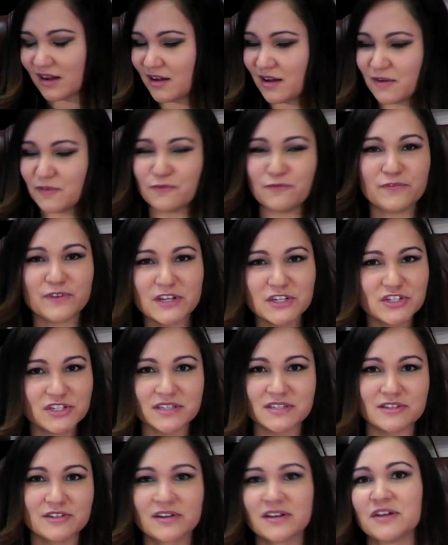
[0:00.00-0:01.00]

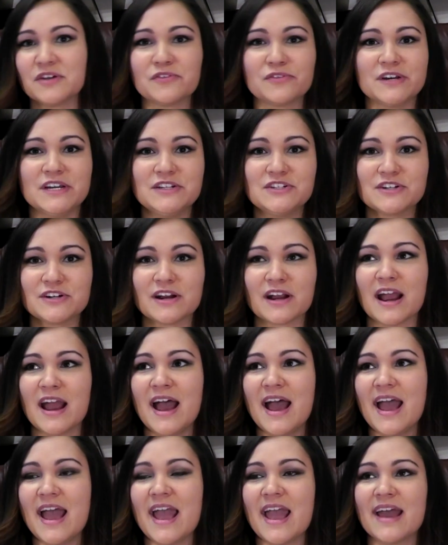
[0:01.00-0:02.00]
vicious looking creature,
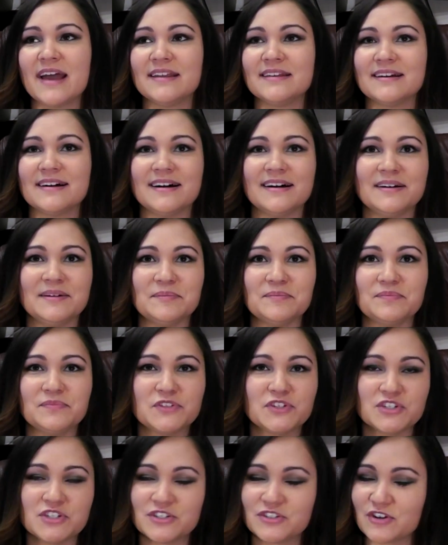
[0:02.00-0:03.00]

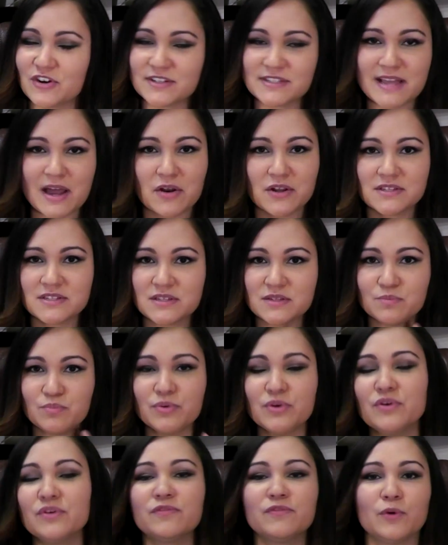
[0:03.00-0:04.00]
and she starts out as this
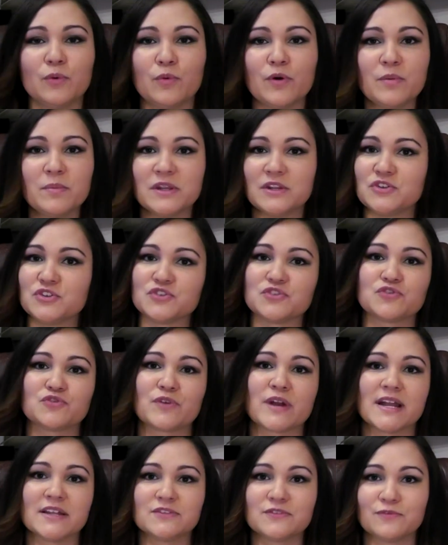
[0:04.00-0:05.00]
beautiful woman and just
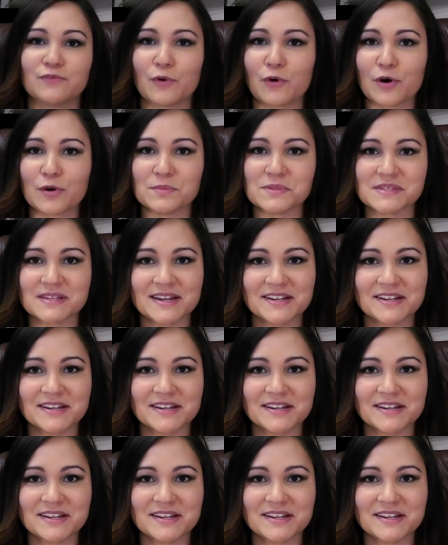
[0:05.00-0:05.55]
transforms,